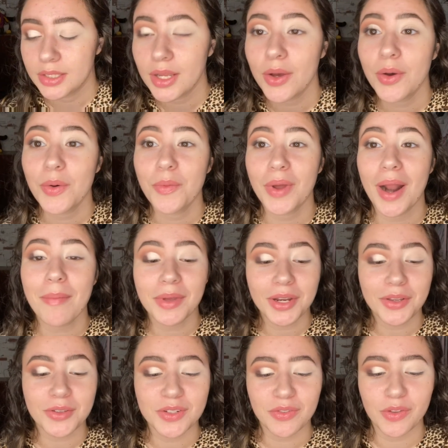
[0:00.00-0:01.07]
So what I'm gonna
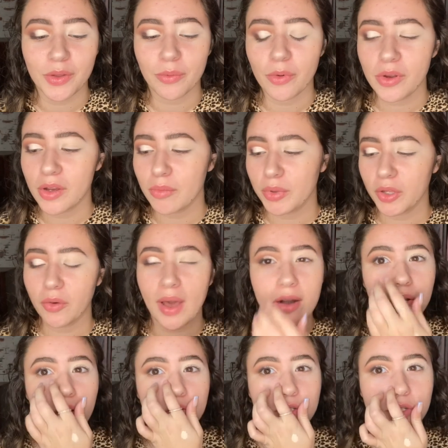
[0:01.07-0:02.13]
use for the royal blue, I
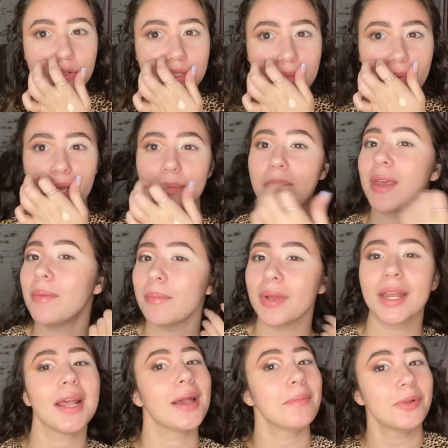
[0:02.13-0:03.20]
don't know if she used a pigment,
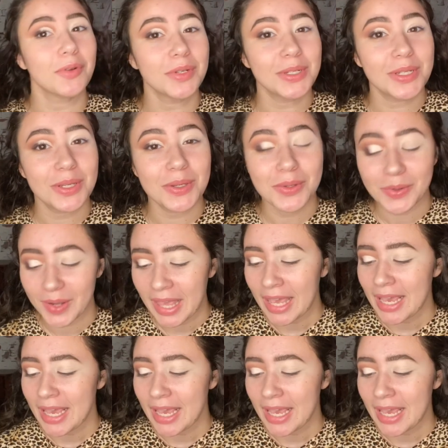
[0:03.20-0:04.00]
but I'm going to.